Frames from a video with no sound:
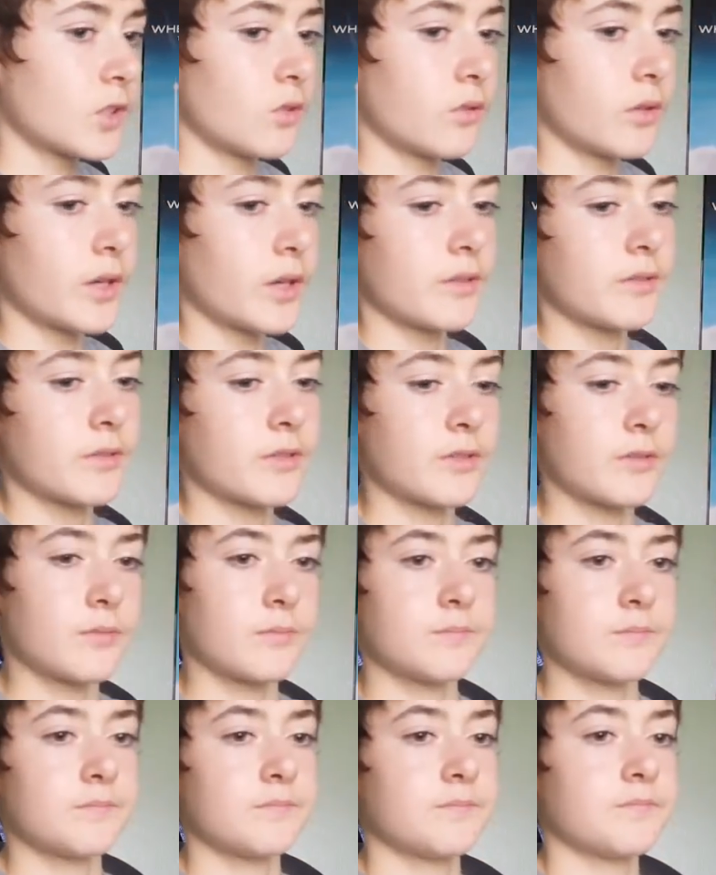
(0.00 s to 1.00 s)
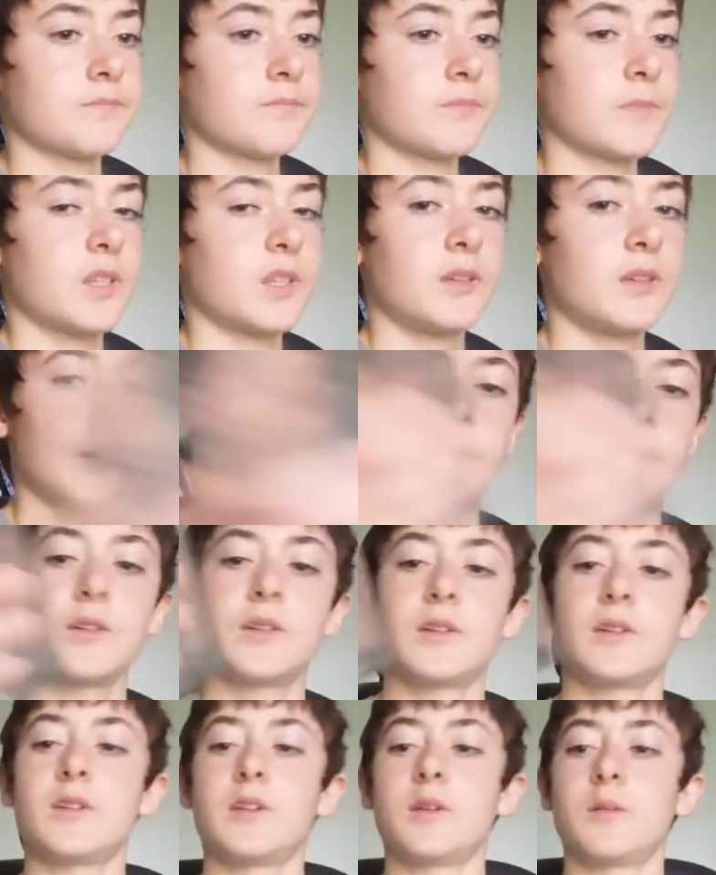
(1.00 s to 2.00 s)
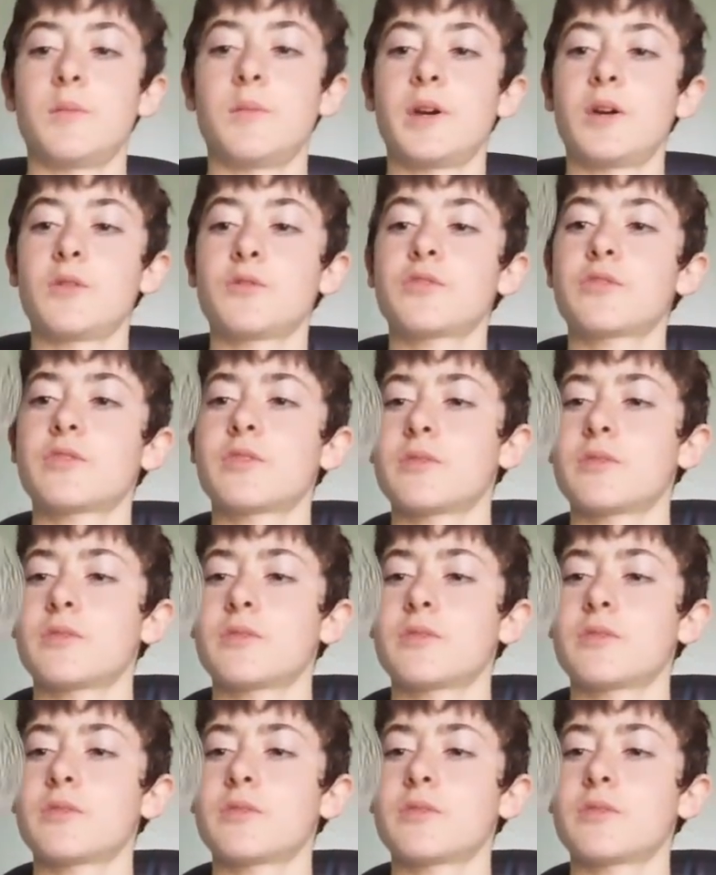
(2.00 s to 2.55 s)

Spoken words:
Alright. I'm